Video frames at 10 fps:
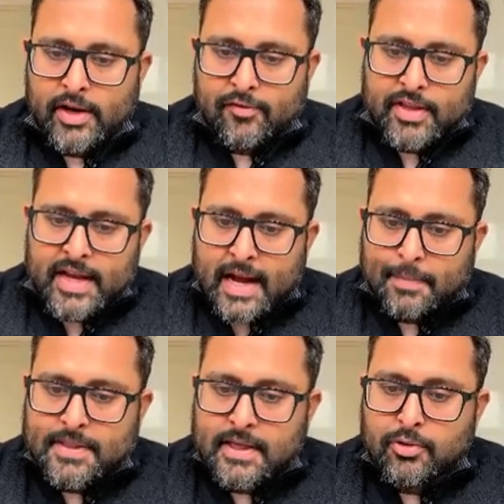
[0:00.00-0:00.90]
if the
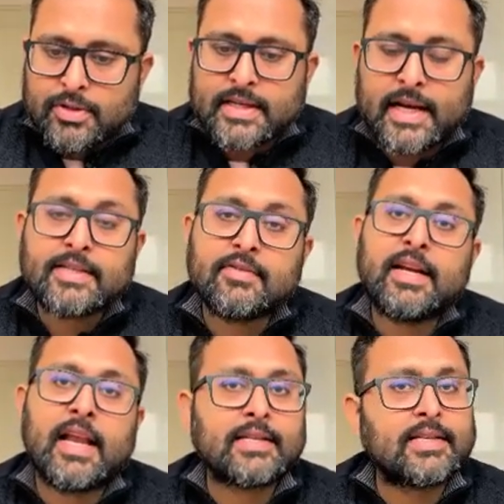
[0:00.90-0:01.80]
absolute size of
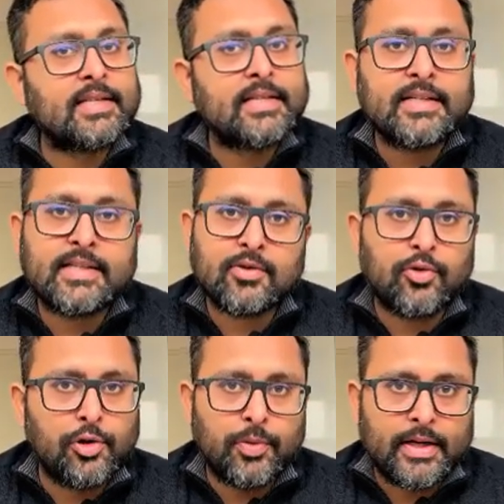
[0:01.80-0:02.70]
the elasticities is
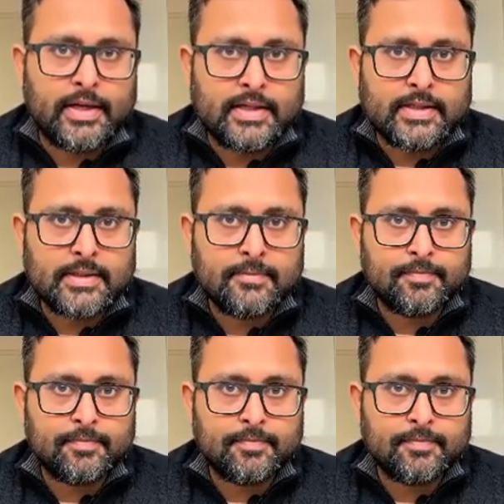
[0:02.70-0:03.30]
going to increase,